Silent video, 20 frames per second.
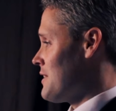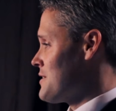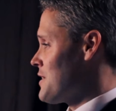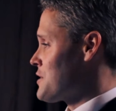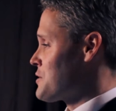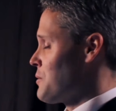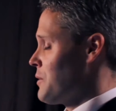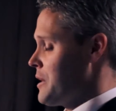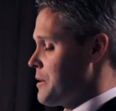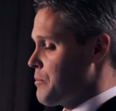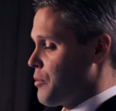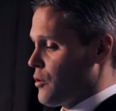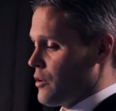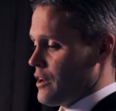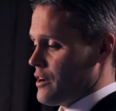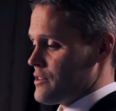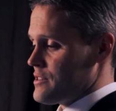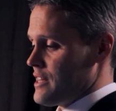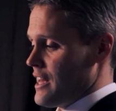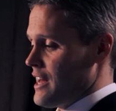things that's really important
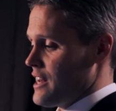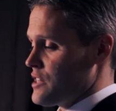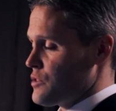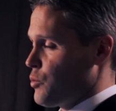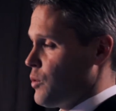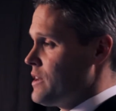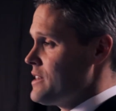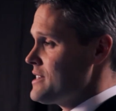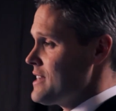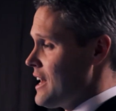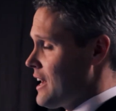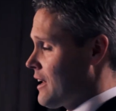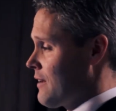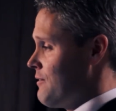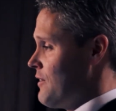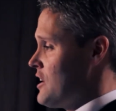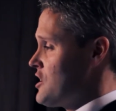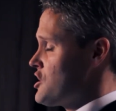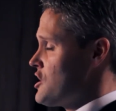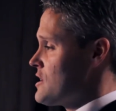to understand is once that
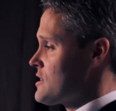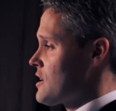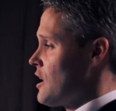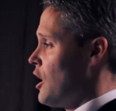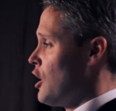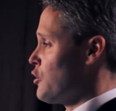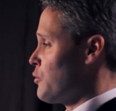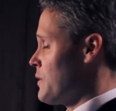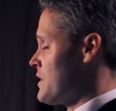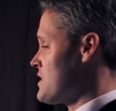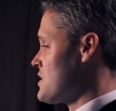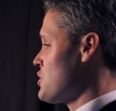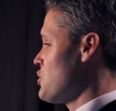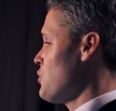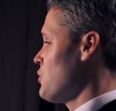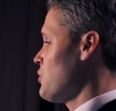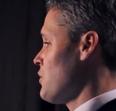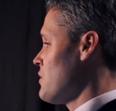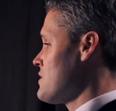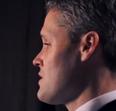convention is called, once
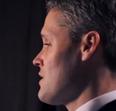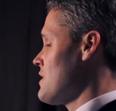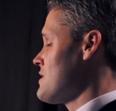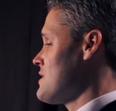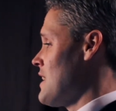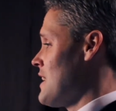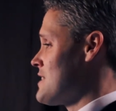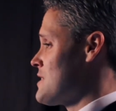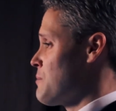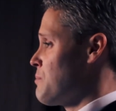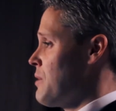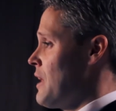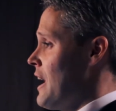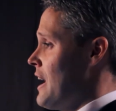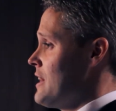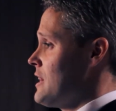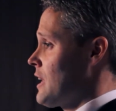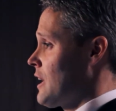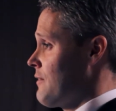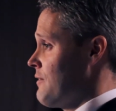2/3 of the states
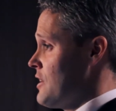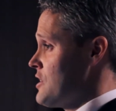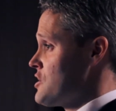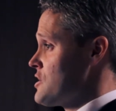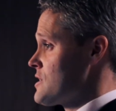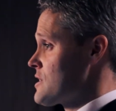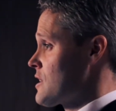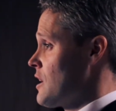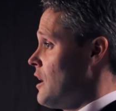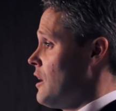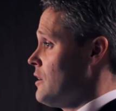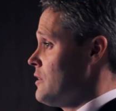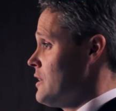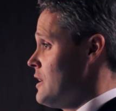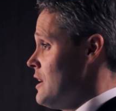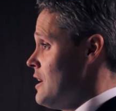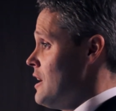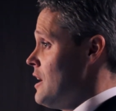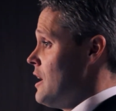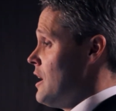apply and the convention is called,